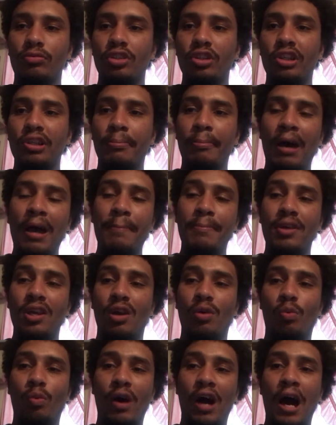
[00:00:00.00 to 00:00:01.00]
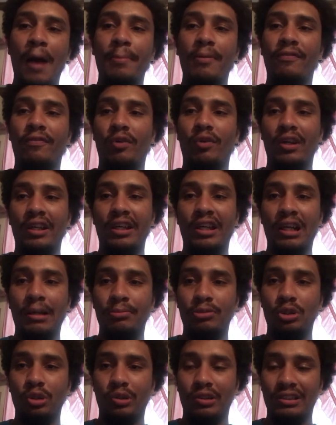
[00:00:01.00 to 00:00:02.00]
it might be a while before they come
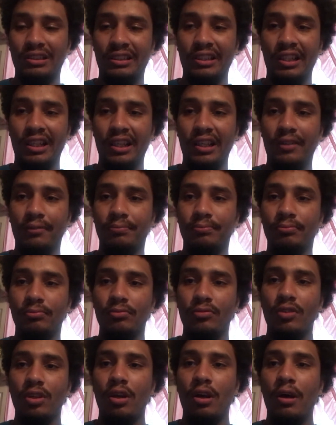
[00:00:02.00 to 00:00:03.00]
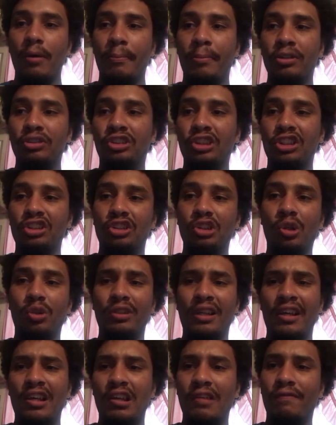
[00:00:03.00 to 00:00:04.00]
to your city, but just know
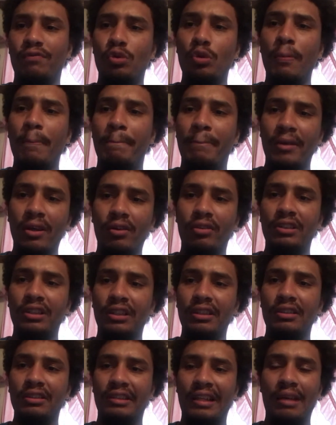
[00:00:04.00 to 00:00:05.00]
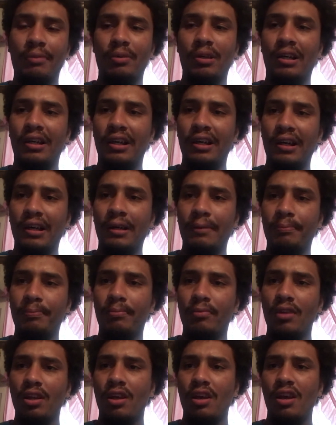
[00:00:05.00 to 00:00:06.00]
that if you build it, they will come.
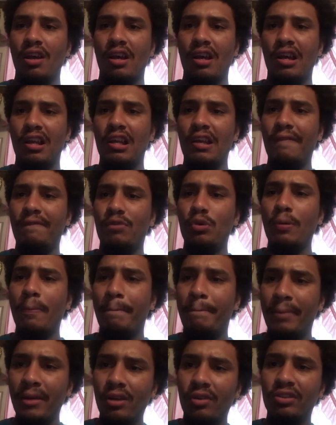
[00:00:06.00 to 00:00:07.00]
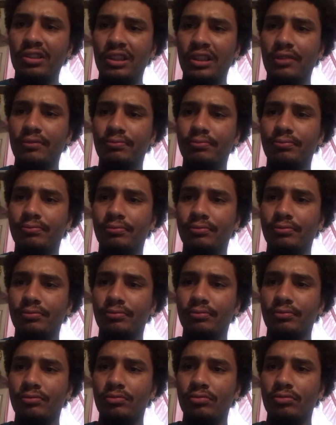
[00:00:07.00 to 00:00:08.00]
And if you build it
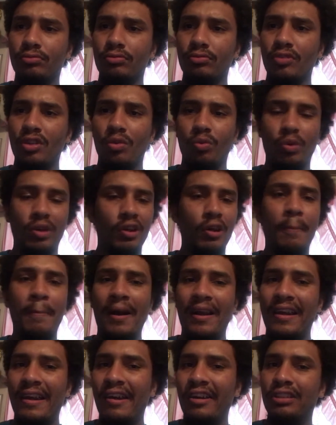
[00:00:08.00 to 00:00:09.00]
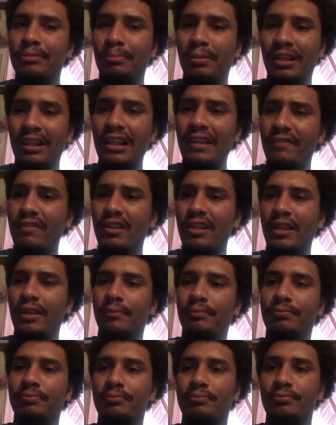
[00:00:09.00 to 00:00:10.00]
when nobody else believe in it,
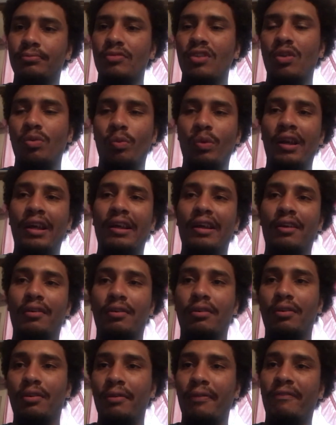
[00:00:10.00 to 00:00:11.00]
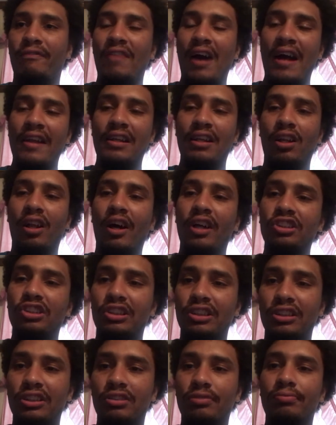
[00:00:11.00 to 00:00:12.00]
when it finally
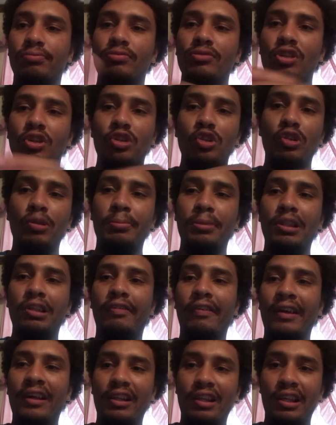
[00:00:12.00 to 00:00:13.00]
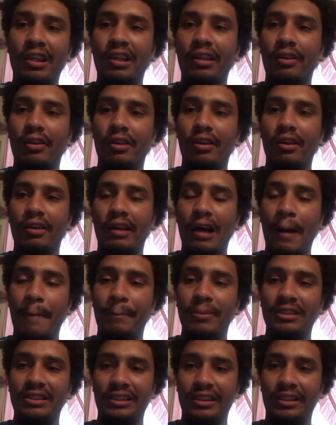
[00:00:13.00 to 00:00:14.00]
launches, you'll be greatly
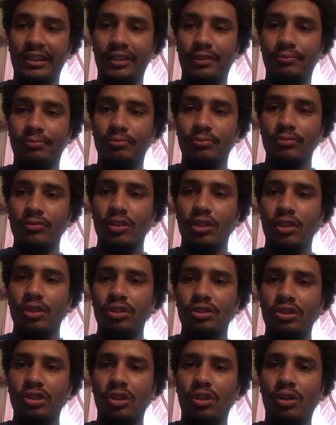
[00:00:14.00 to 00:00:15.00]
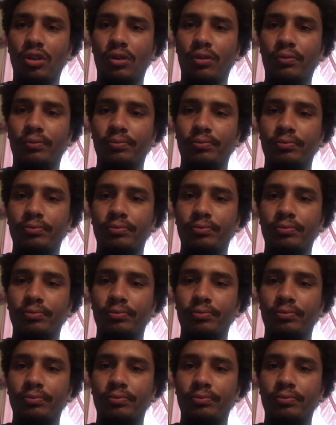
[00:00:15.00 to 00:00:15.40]
compensated. So